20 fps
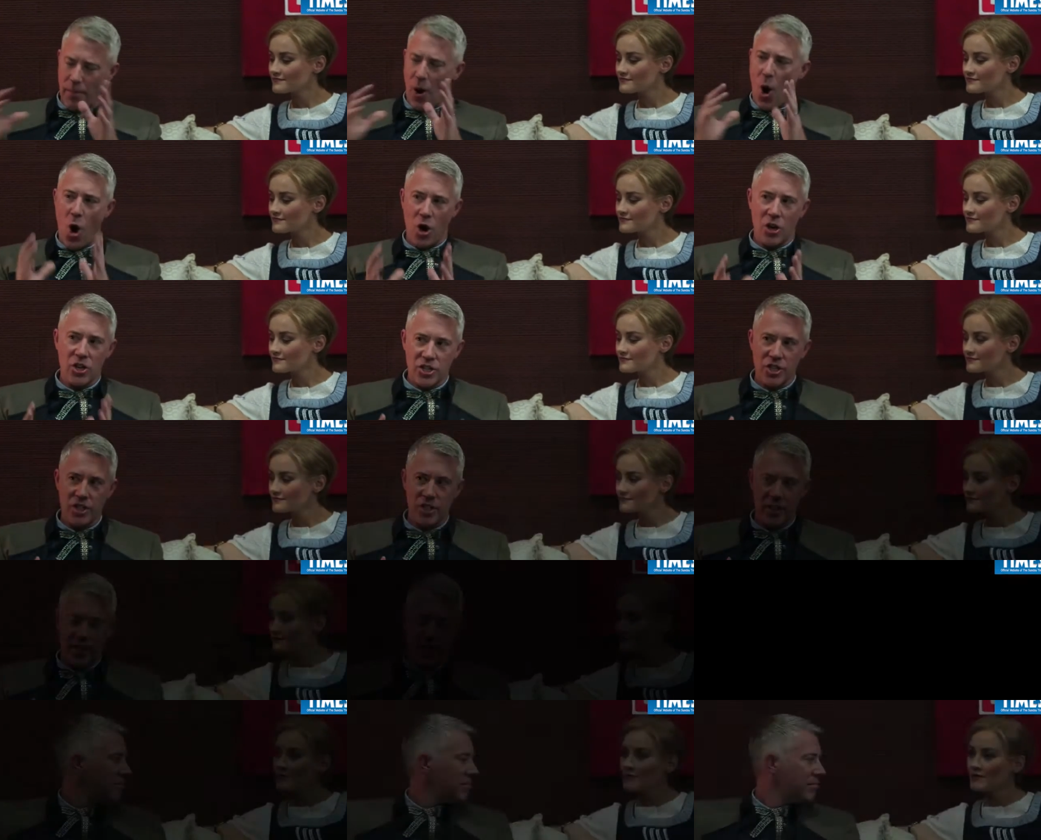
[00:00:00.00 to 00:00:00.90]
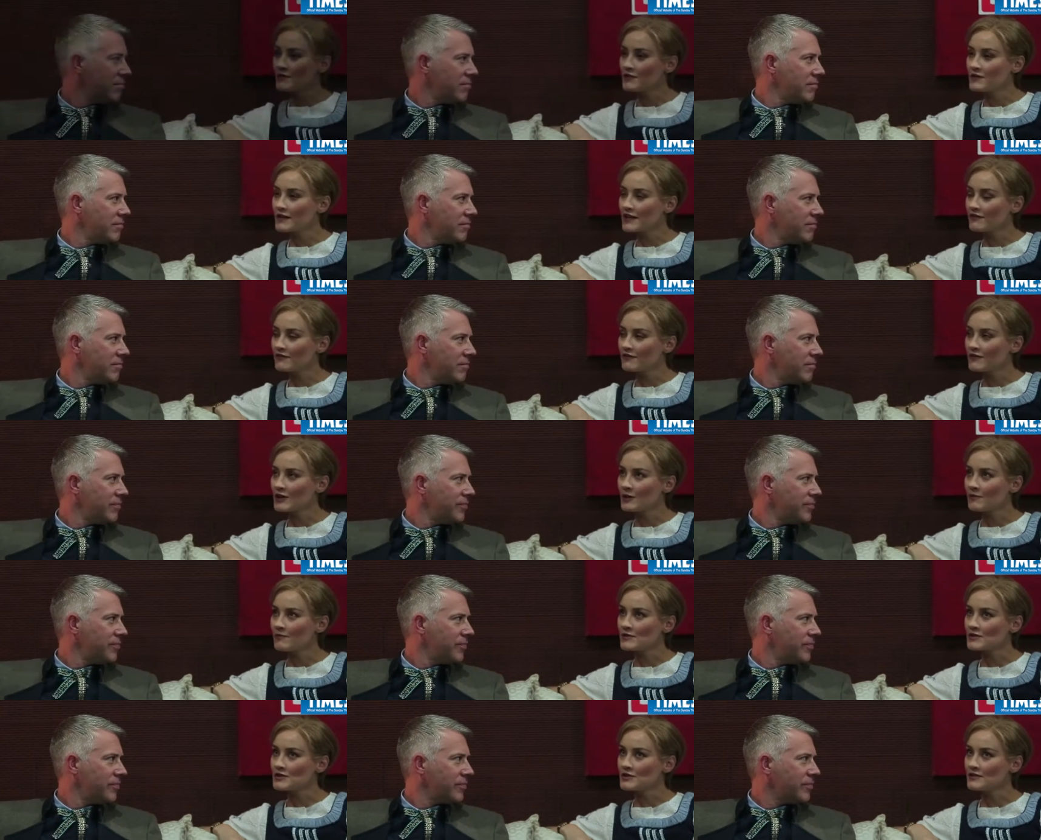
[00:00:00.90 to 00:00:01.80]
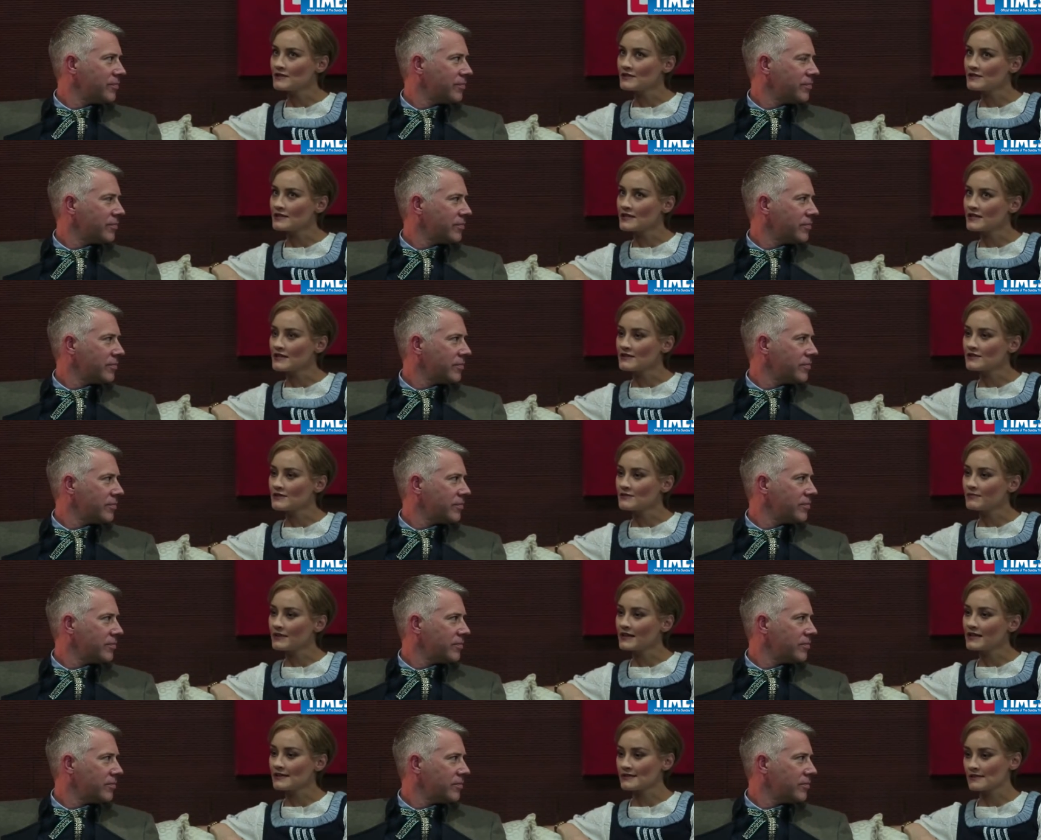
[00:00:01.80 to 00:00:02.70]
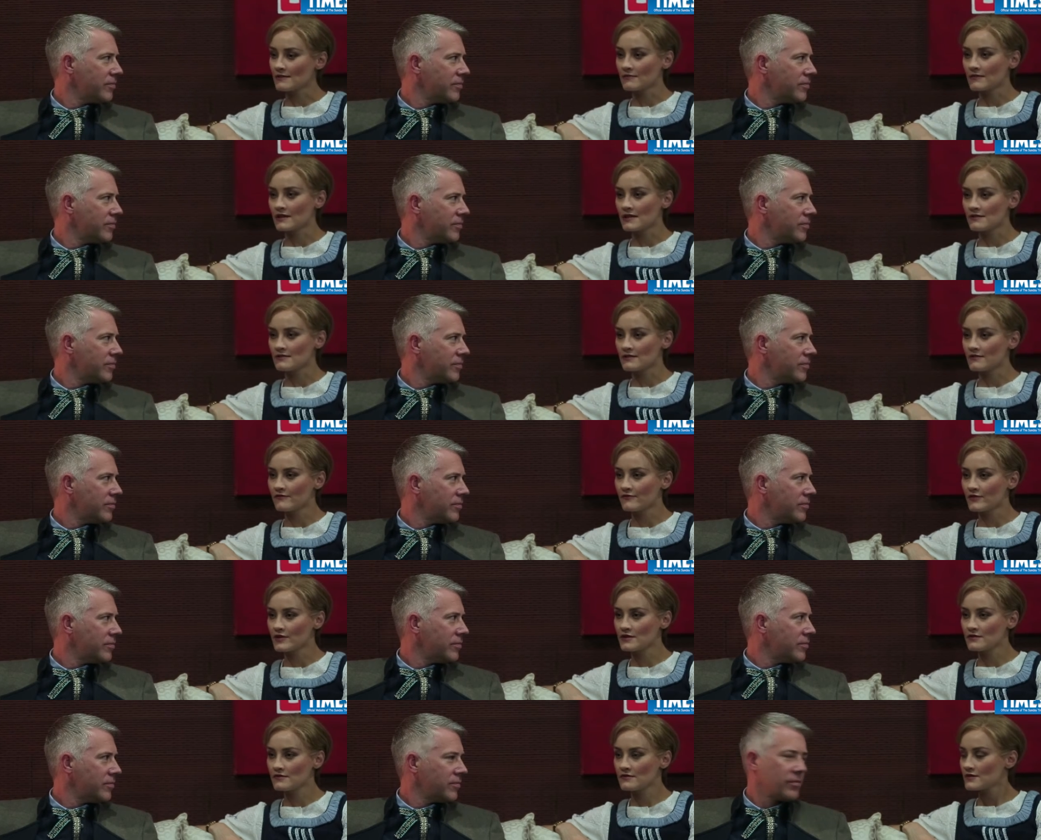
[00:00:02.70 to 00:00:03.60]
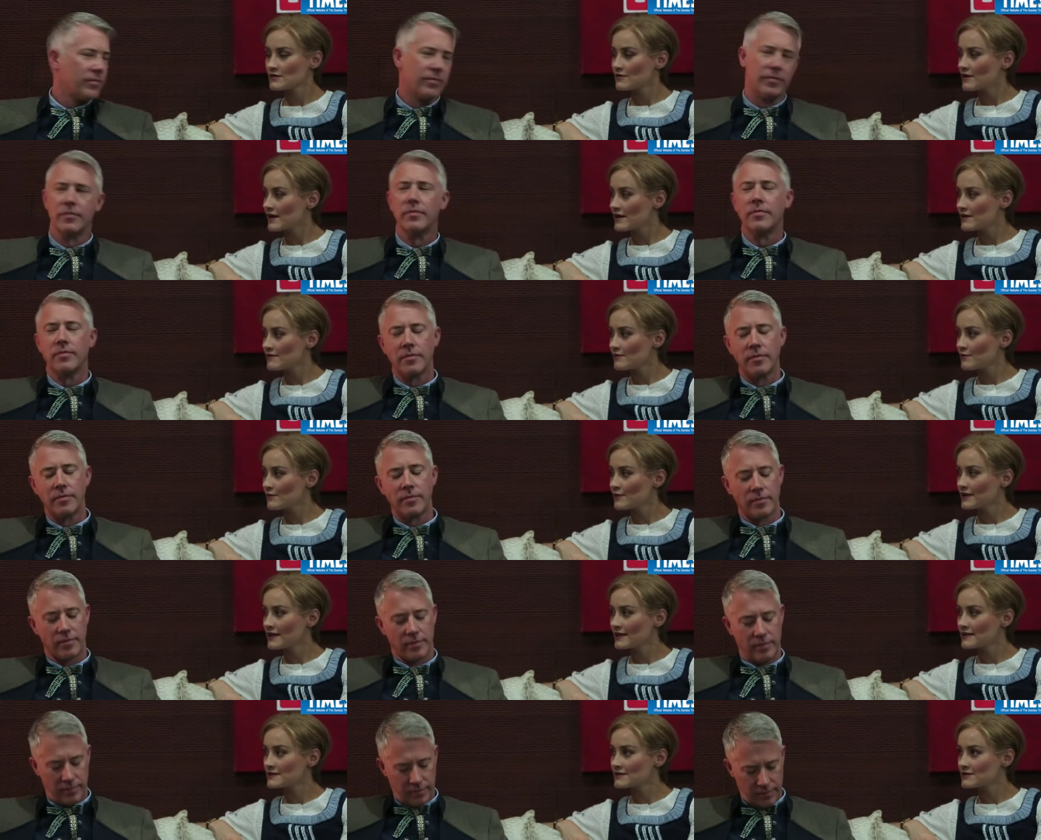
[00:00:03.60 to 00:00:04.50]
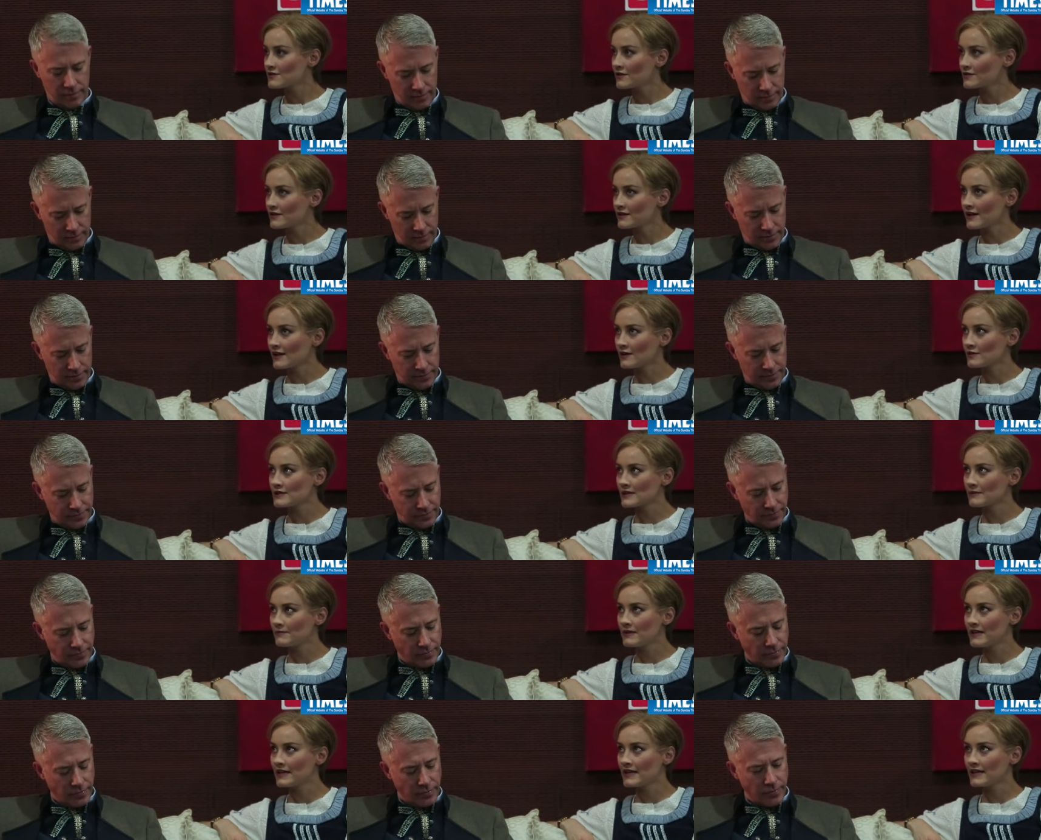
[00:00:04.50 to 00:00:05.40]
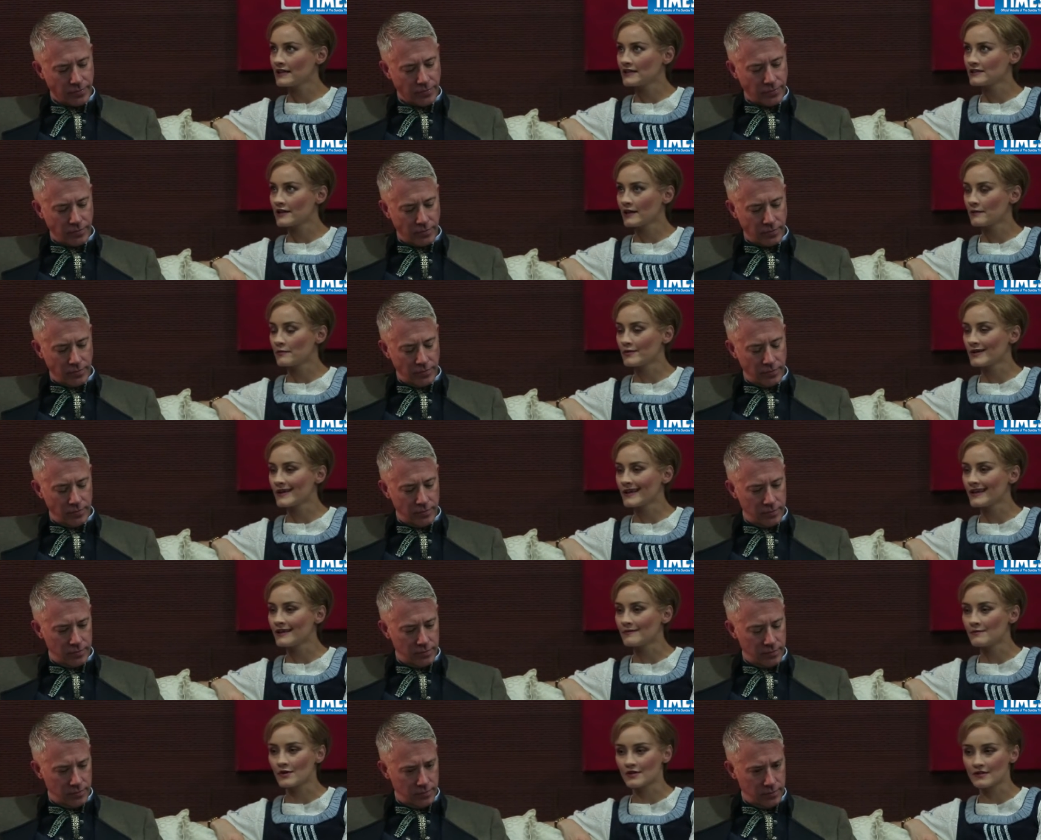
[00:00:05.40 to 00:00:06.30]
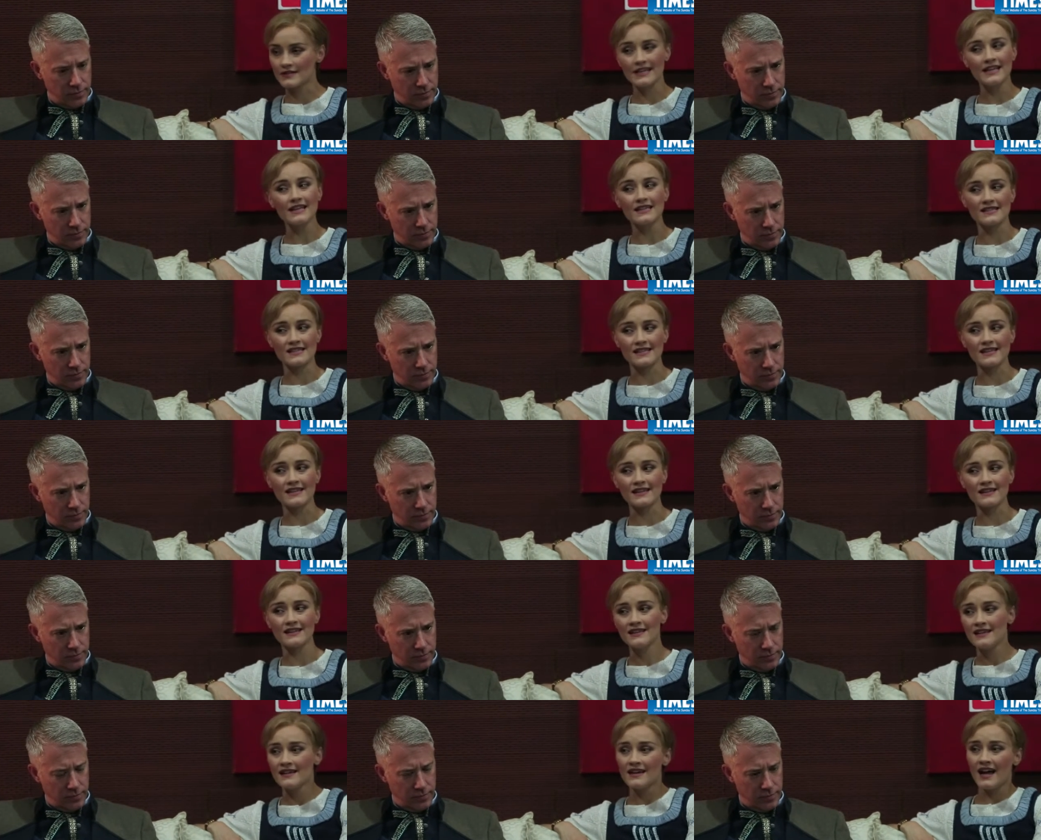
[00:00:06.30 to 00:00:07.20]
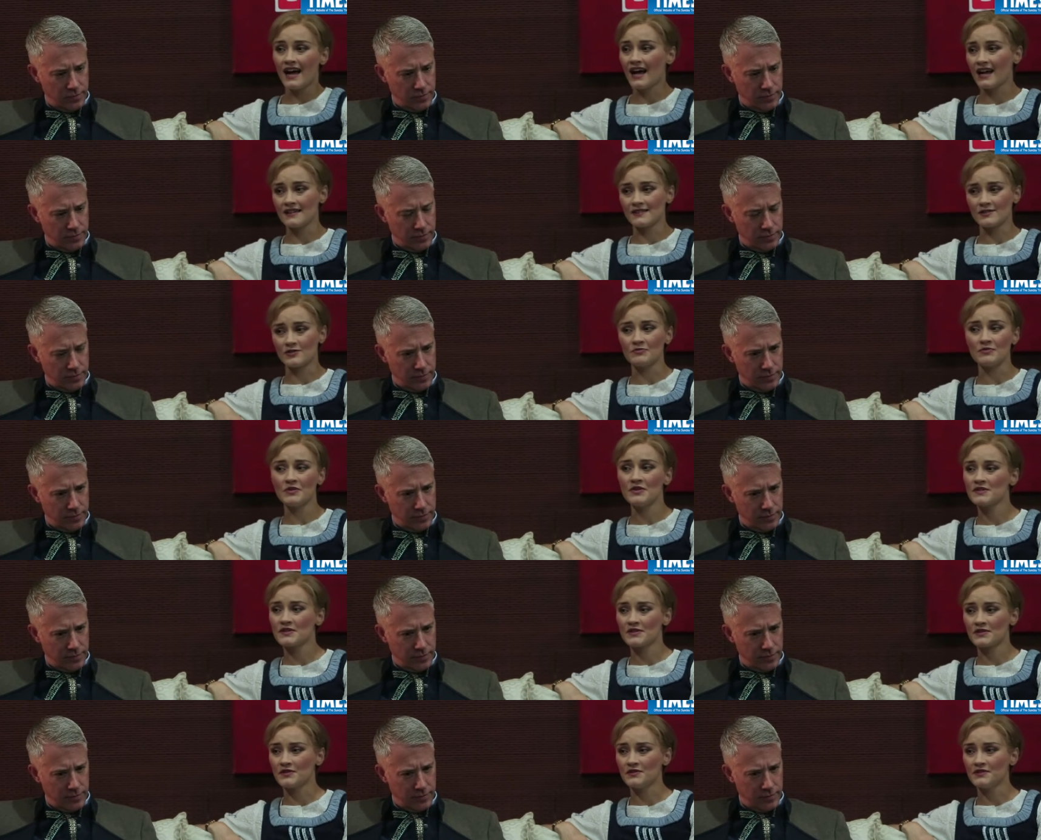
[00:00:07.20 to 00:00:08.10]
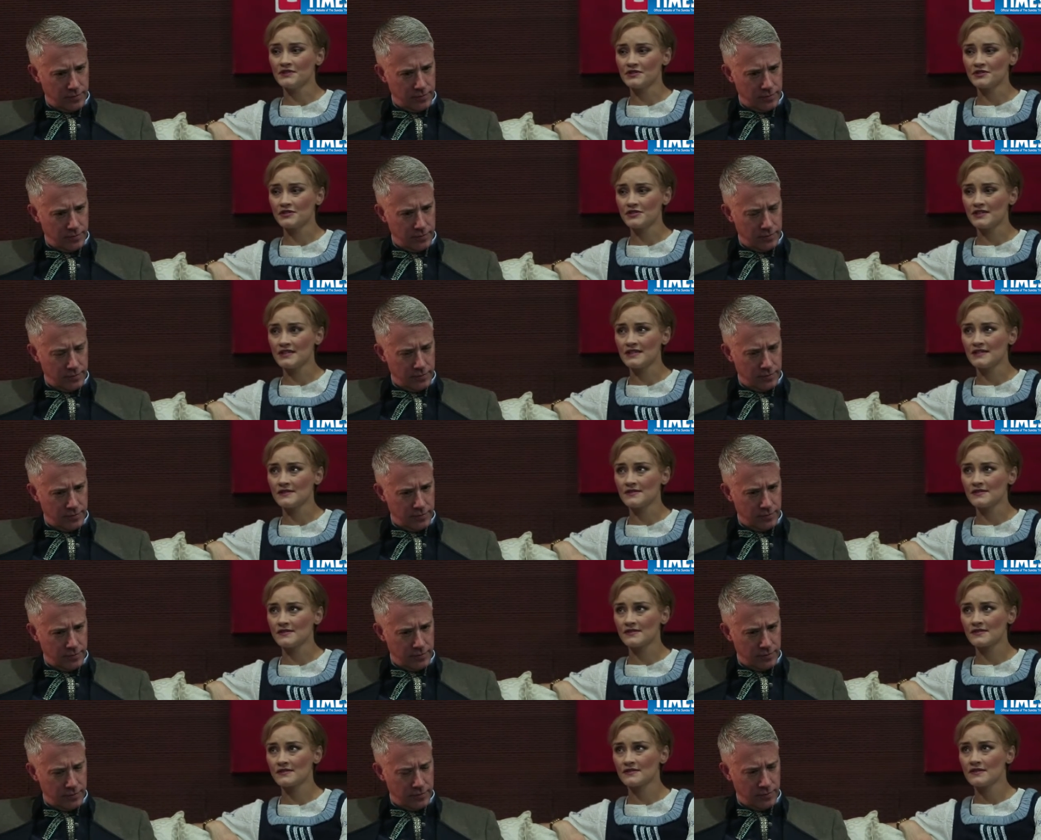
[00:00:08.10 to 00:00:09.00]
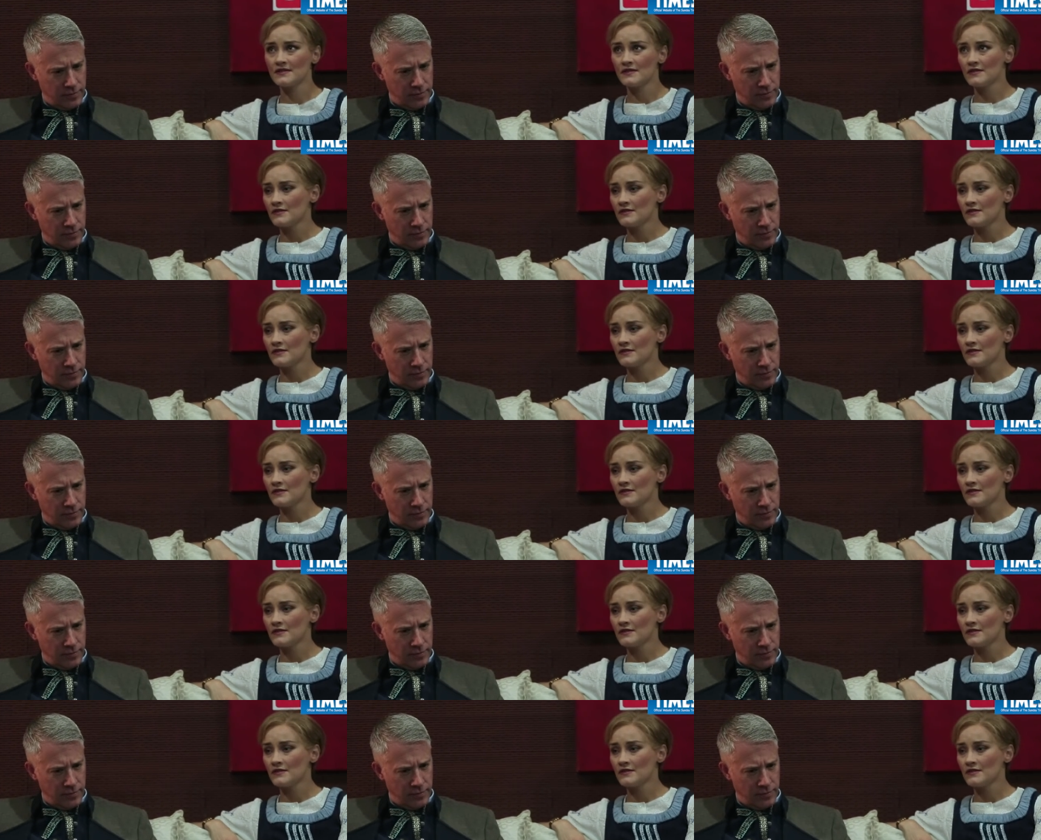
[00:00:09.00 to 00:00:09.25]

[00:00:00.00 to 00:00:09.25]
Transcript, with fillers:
Speaker 1: box.
Speaker 2: How you get the opportunity to play something different? So I, when I started out, I played Gabriella Montez in High School Musical, and hmm. she is